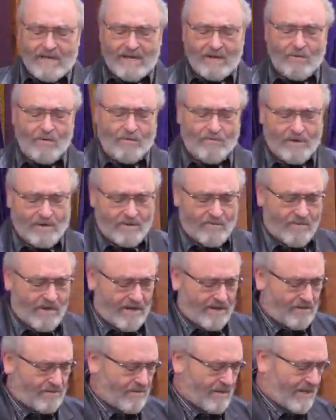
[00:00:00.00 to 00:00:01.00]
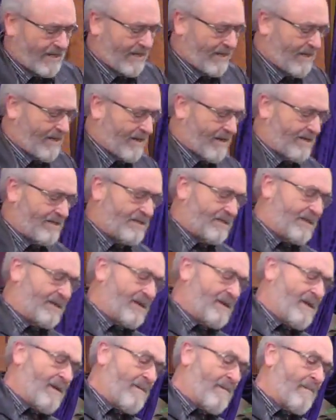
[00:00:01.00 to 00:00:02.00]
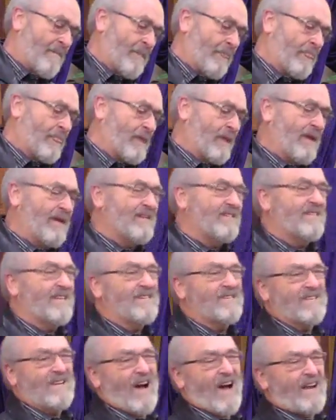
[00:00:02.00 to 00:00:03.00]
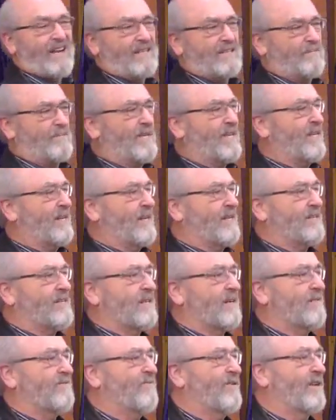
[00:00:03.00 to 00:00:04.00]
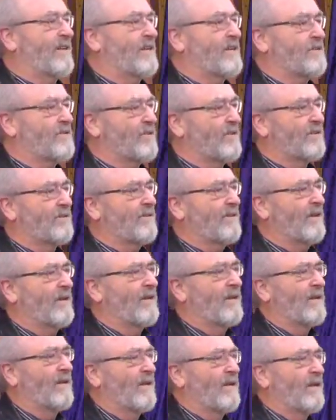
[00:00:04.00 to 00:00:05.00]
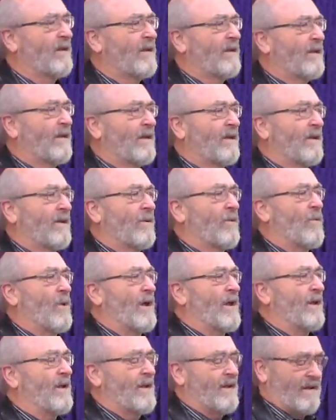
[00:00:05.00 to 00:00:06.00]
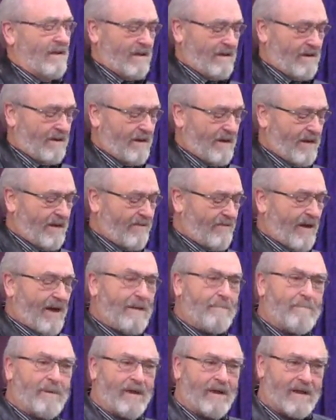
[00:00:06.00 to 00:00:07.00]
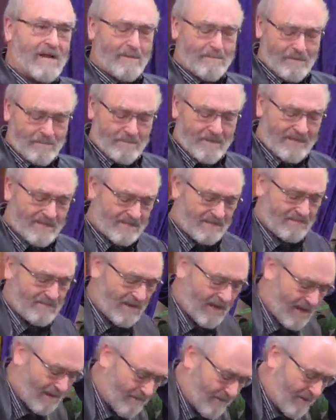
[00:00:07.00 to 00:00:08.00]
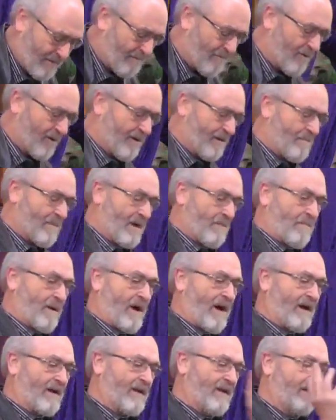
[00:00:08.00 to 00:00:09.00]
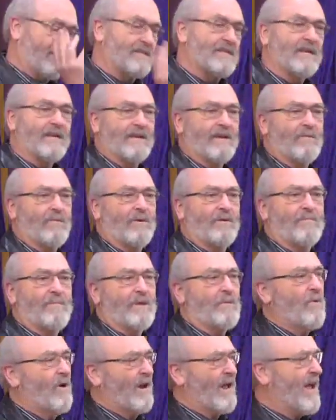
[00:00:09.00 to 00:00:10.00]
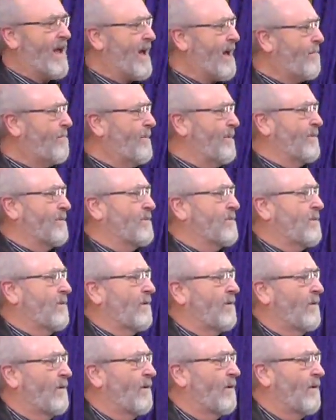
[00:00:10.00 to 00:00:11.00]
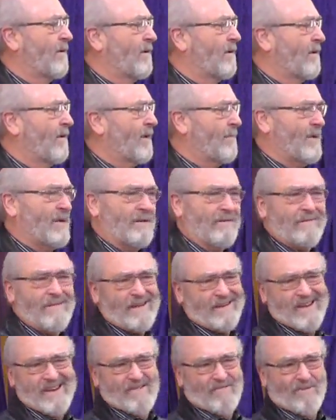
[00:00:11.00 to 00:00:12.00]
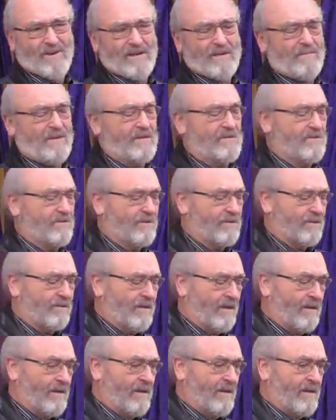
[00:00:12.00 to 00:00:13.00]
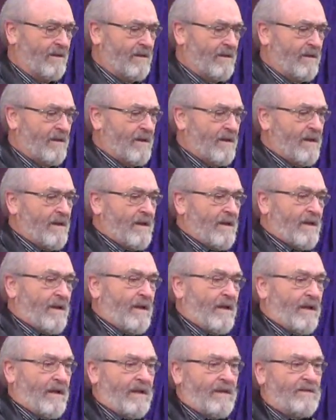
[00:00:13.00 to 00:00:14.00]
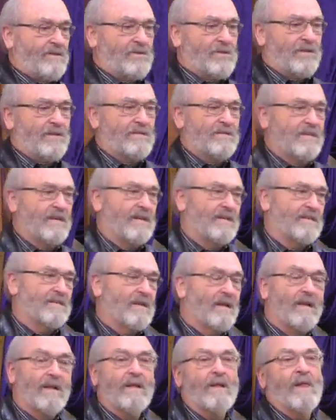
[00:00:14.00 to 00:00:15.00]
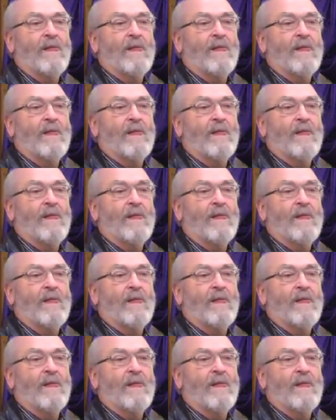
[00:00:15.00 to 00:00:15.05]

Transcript: kind of go over to the ranger lady, and I say, is this goddess Pele stuff really true? When, if I pick up a piece of lava and put it in my pocket and take it with me, what happens? I mean, that can't really be true. And she says,